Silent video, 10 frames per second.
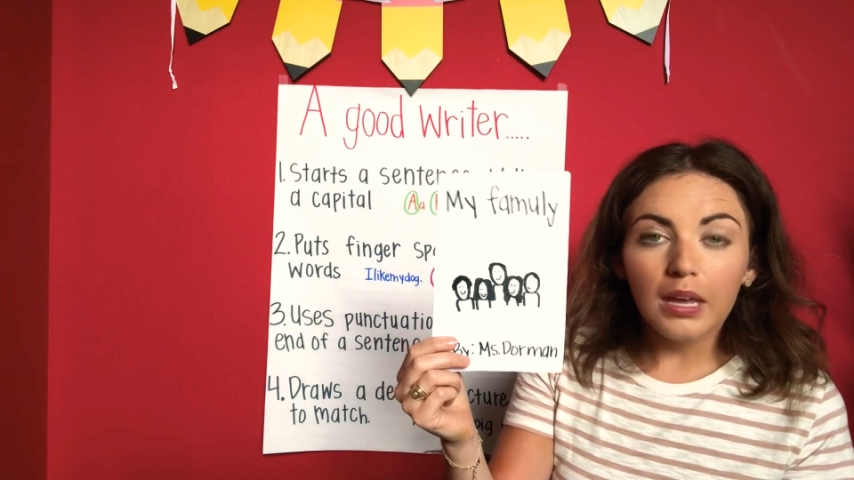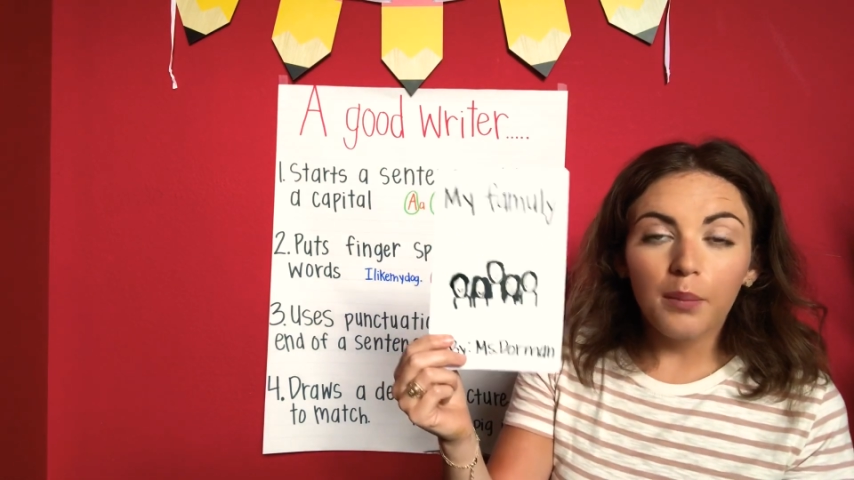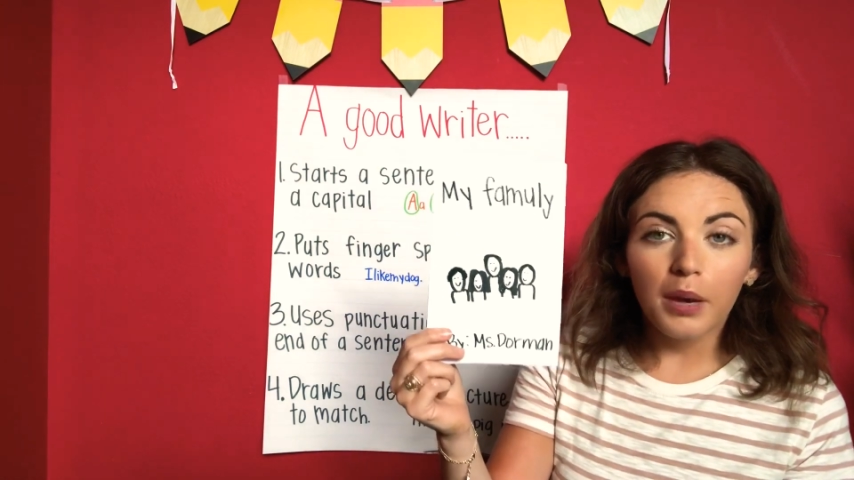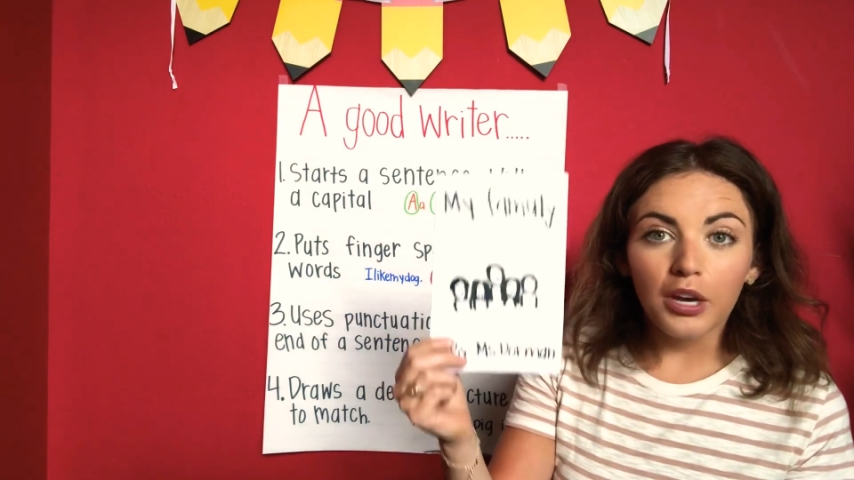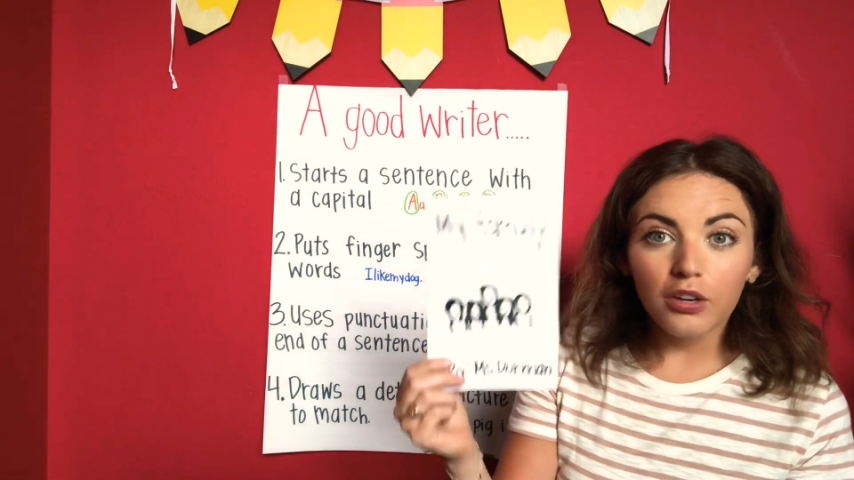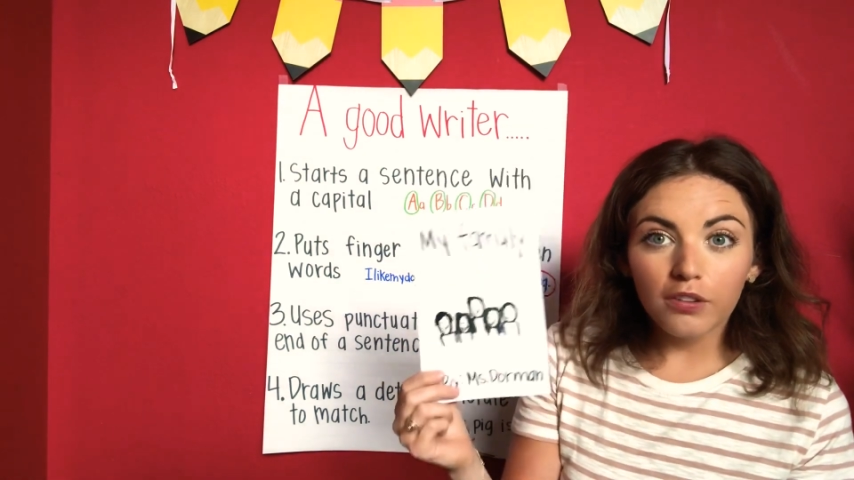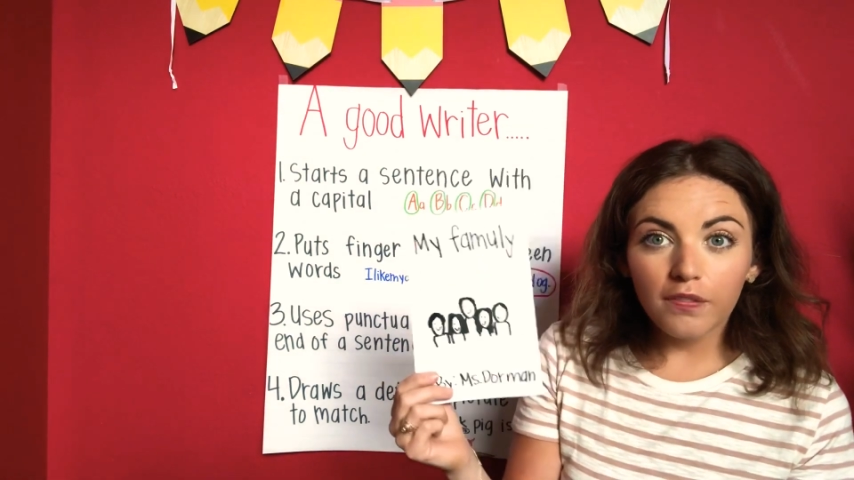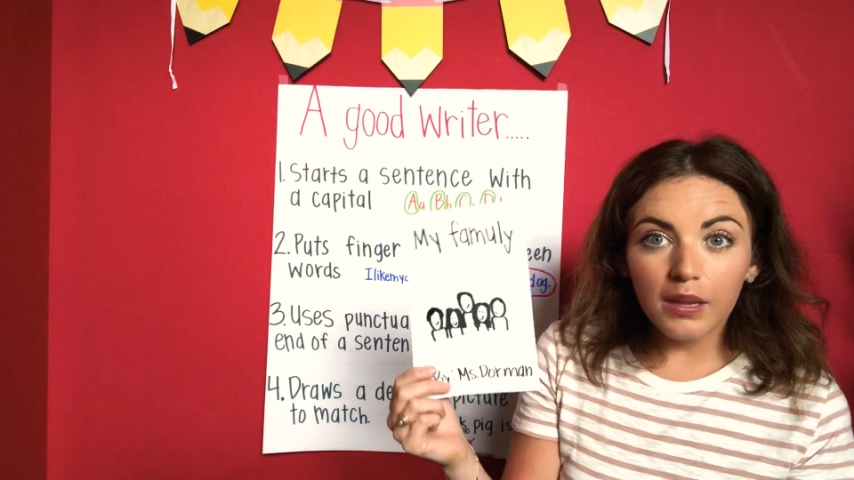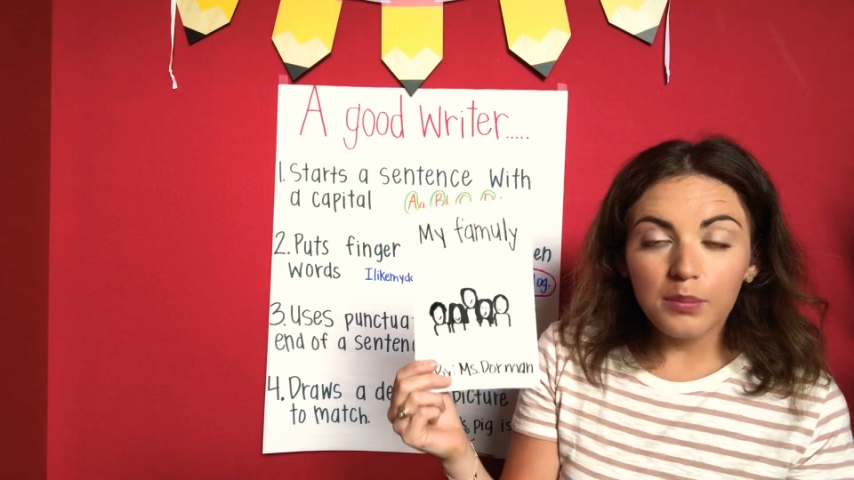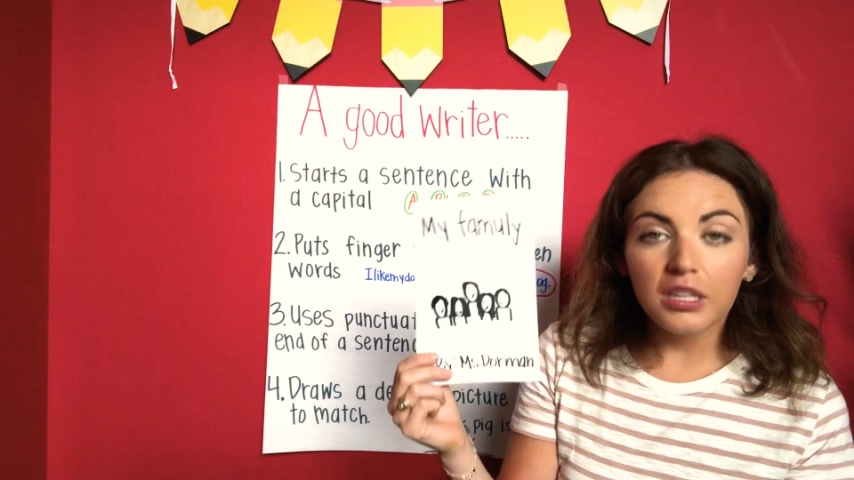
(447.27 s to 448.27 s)
about your
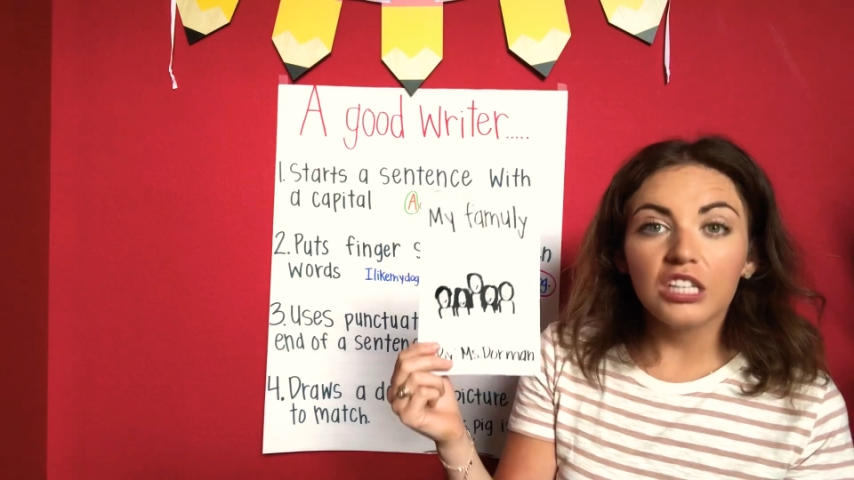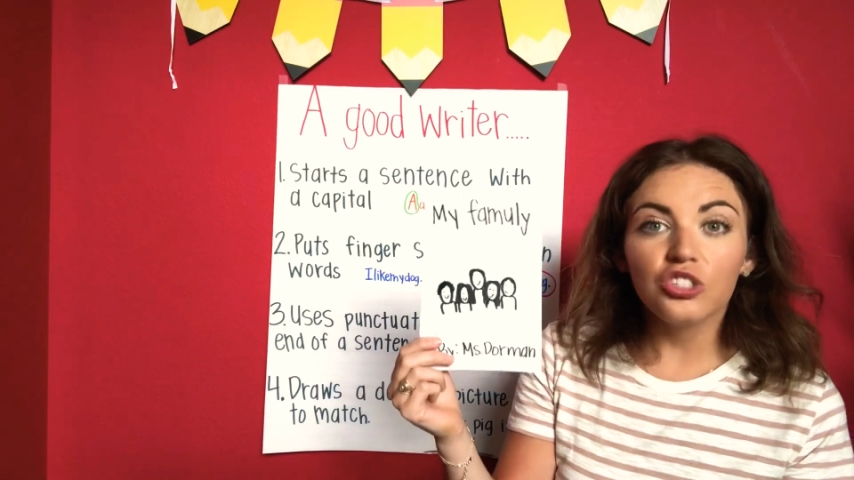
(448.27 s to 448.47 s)
family